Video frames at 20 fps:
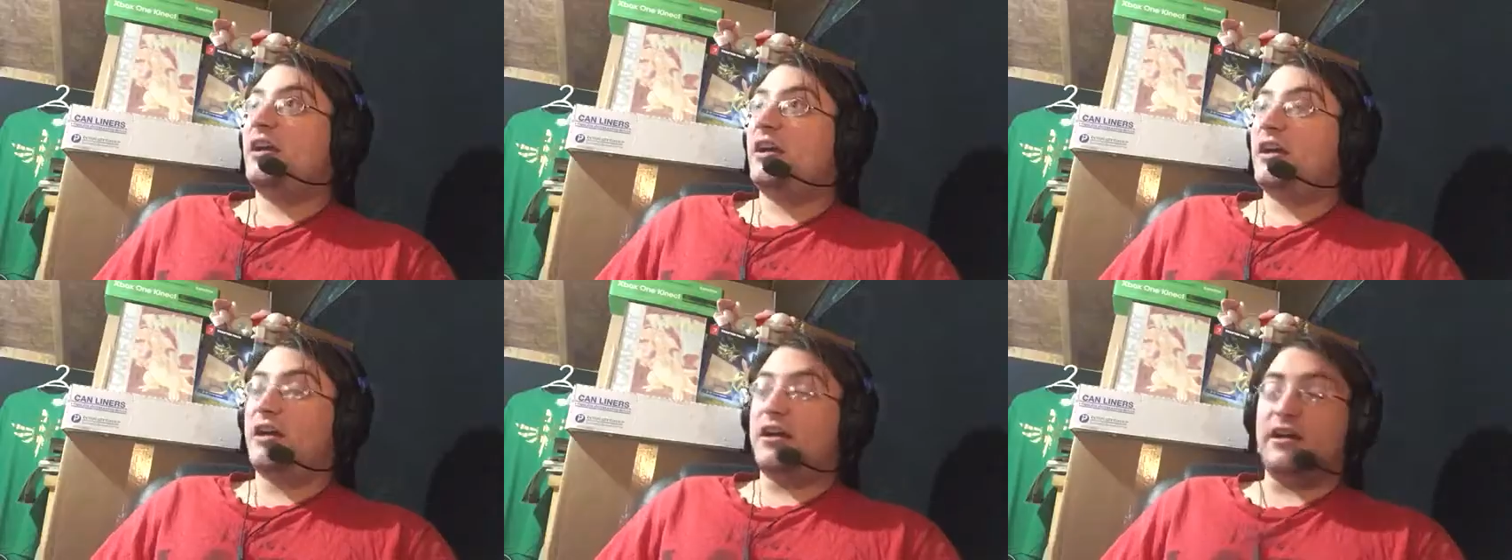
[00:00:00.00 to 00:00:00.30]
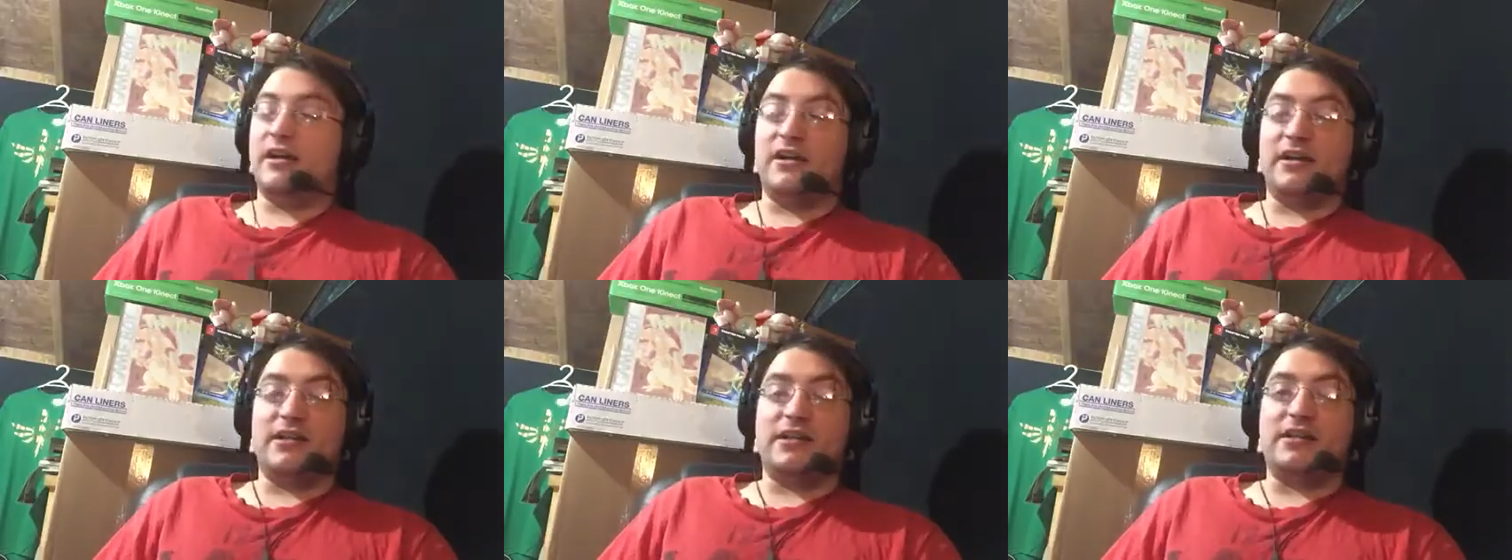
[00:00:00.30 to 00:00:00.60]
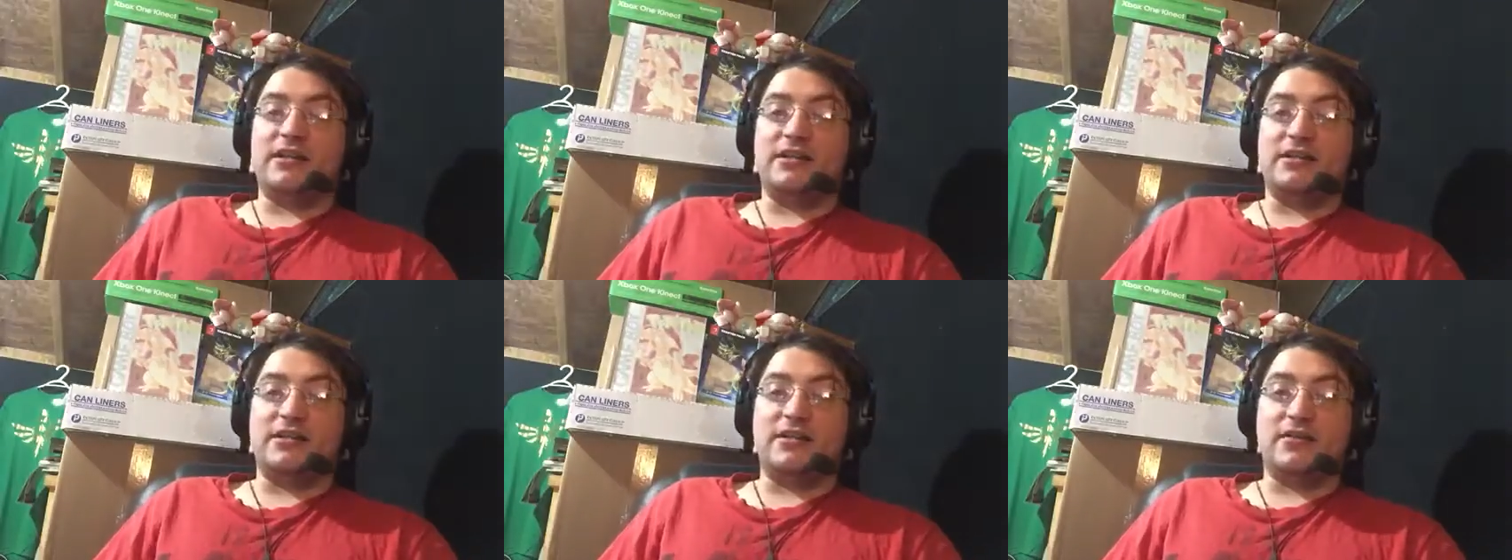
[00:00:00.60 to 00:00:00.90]

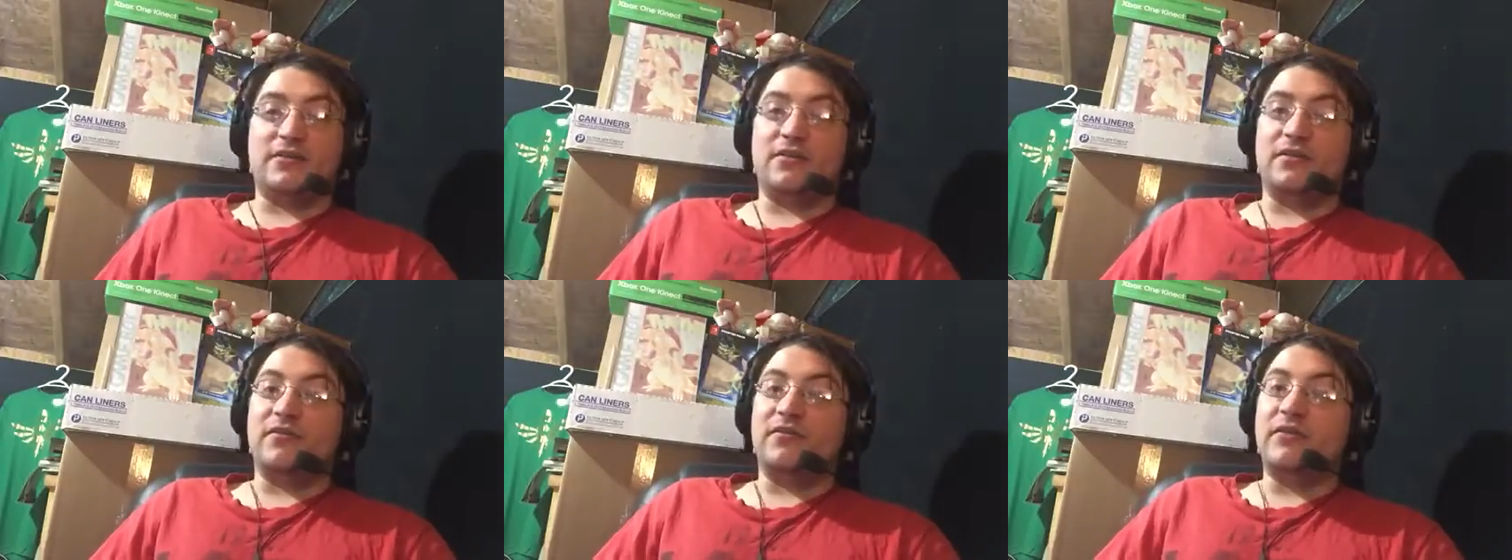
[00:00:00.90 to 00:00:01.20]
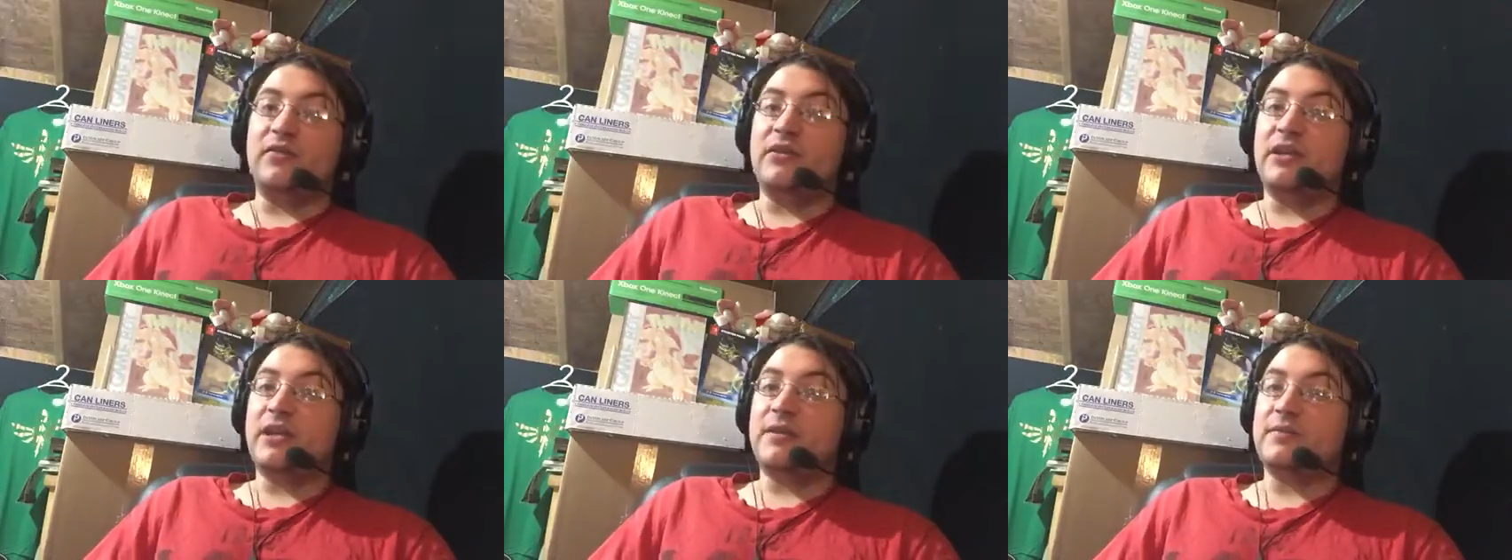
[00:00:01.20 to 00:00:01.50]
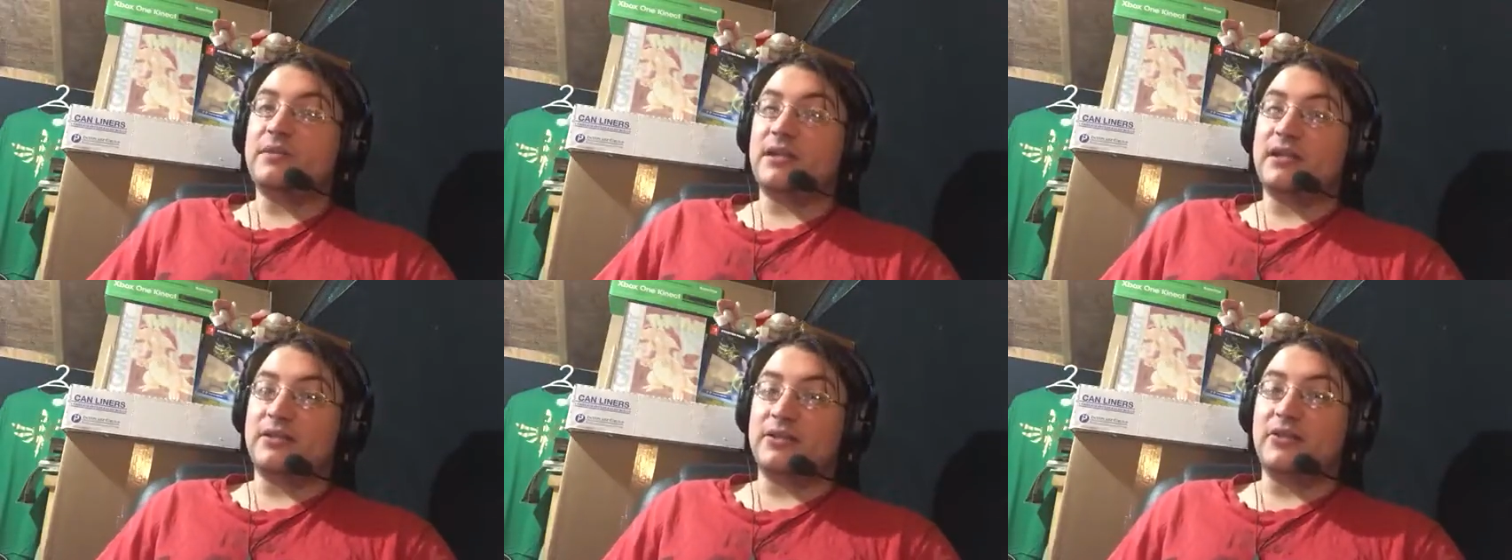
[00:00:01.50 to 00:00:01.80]
Because there are a few
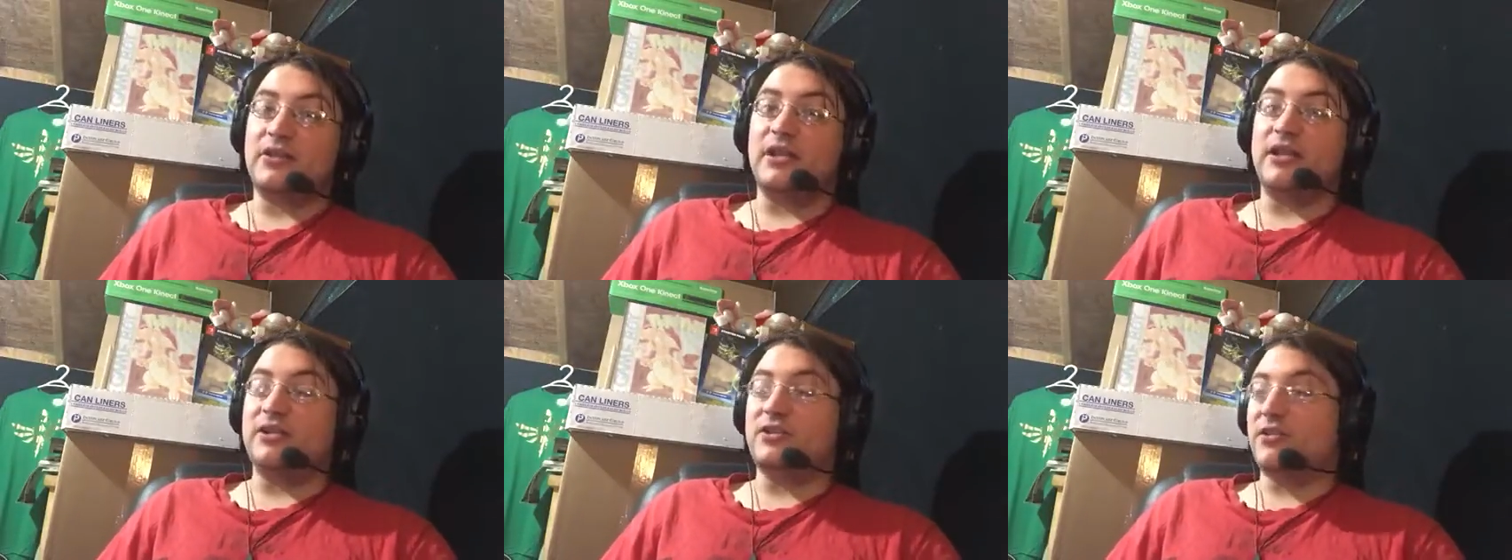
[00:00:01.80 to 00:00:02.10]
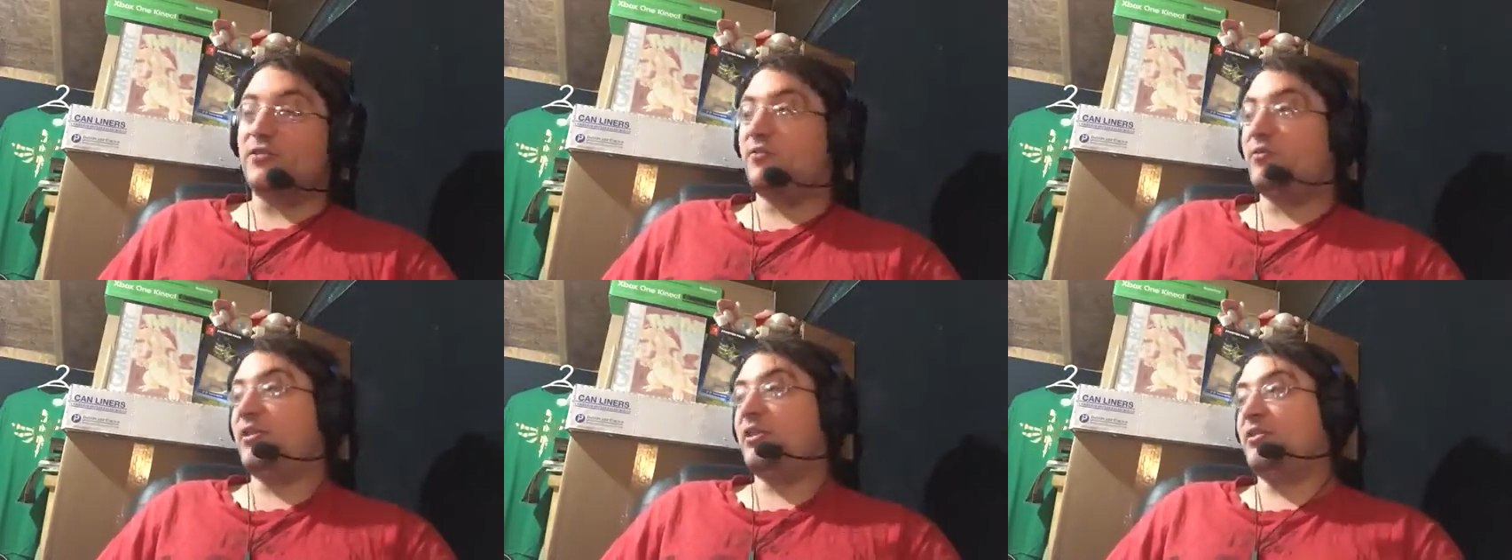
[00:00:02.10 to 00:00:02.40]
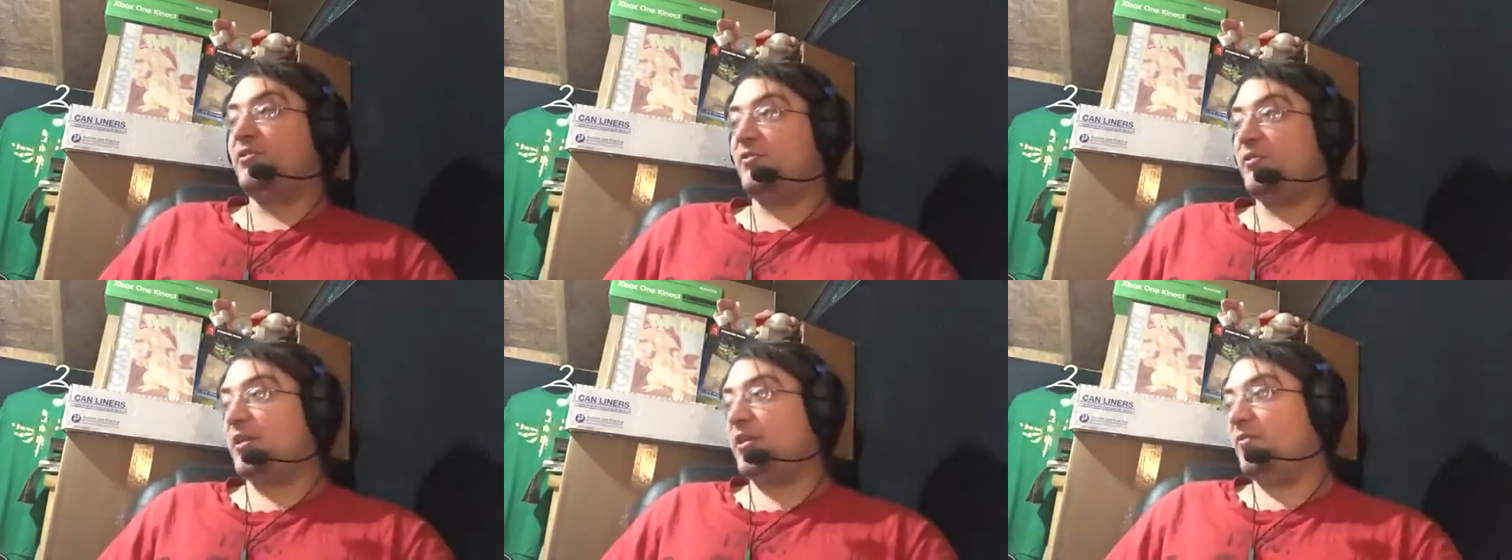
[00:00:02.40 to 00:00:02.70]
games out there that I do want to
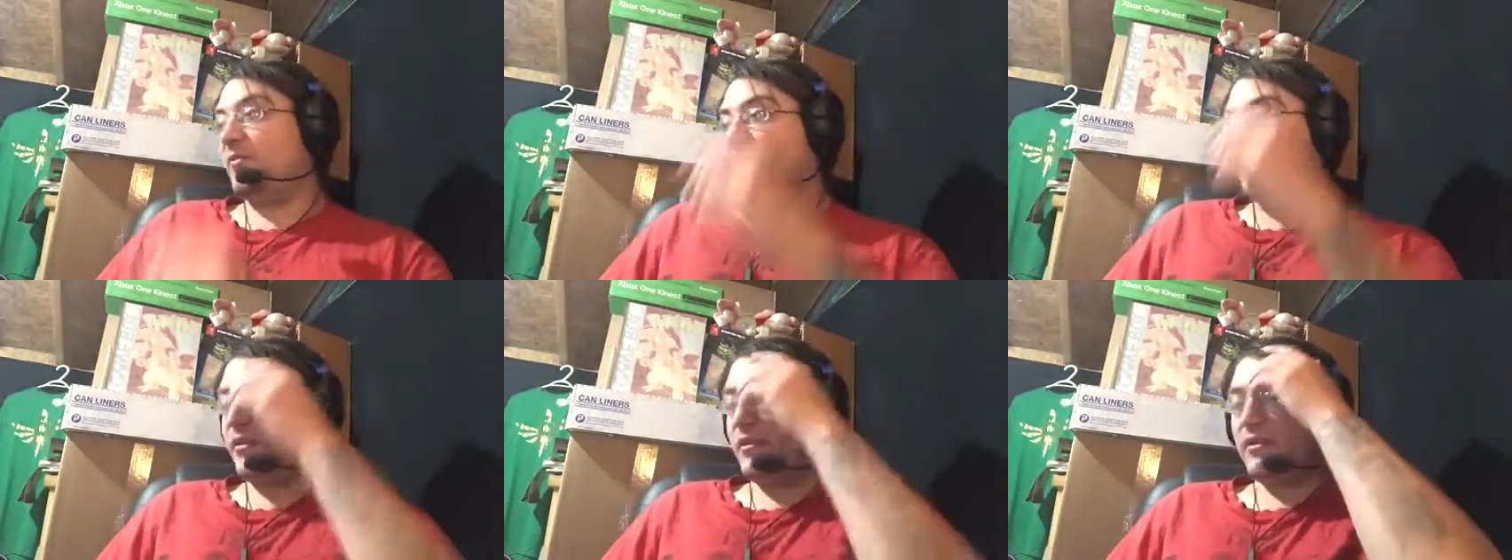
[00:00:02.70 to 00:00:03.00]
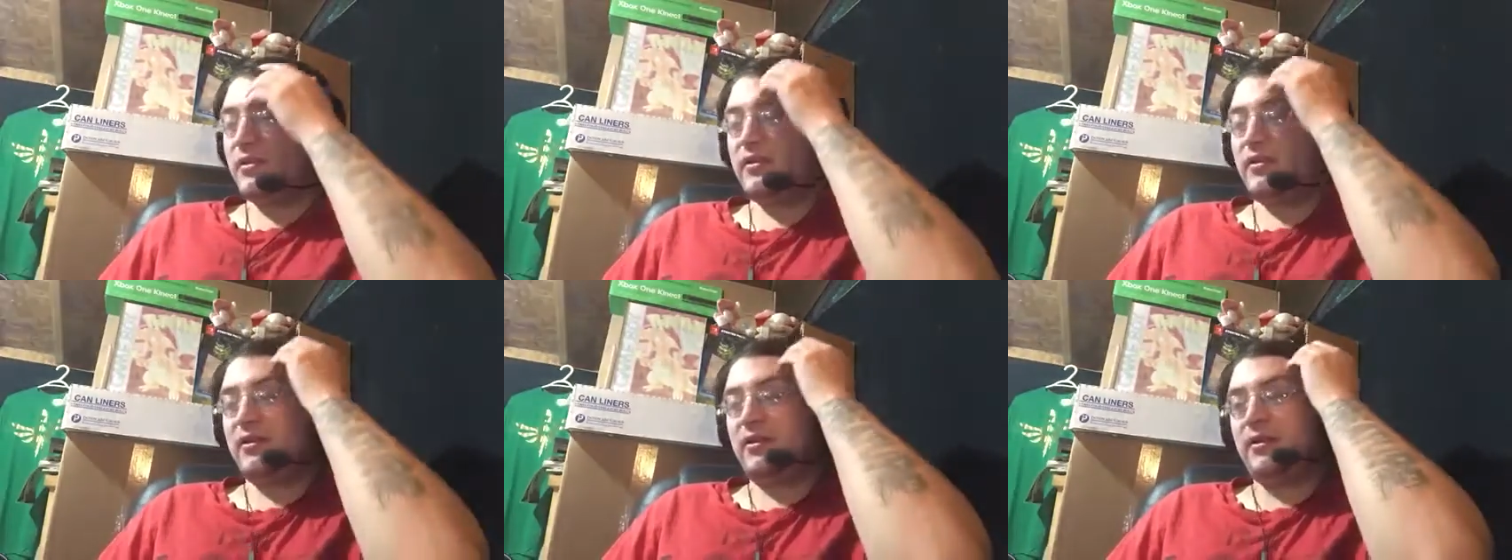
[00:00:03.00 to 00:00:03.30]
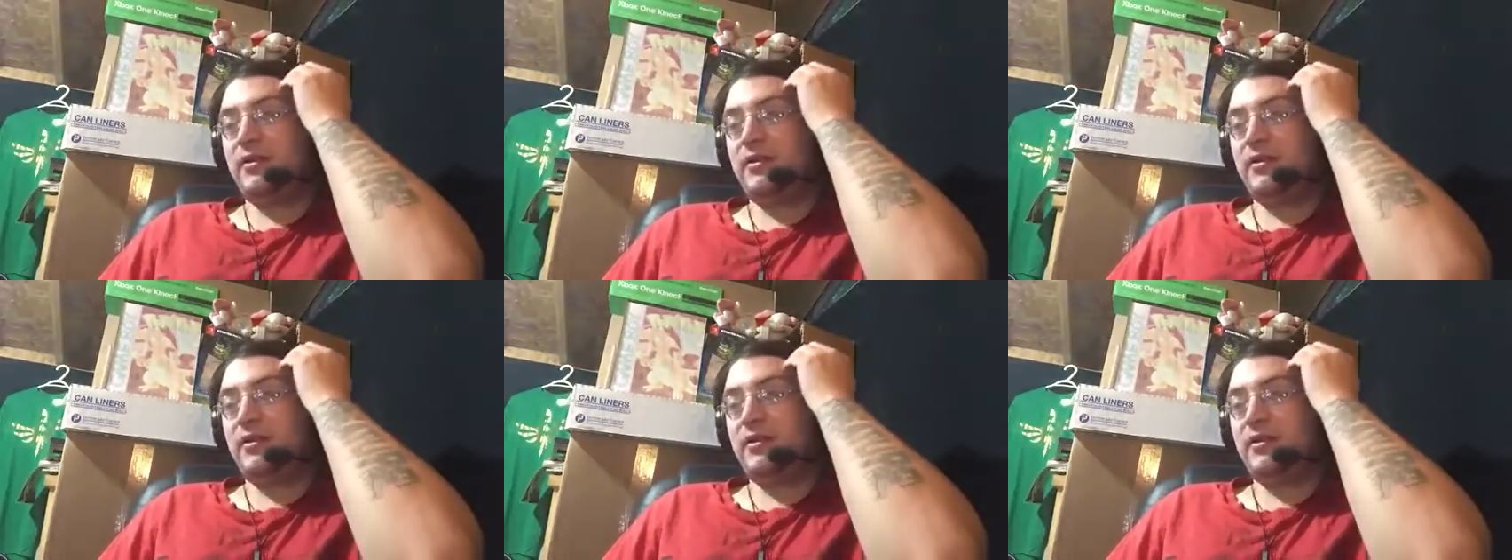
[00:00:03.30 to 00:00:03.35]
do that with.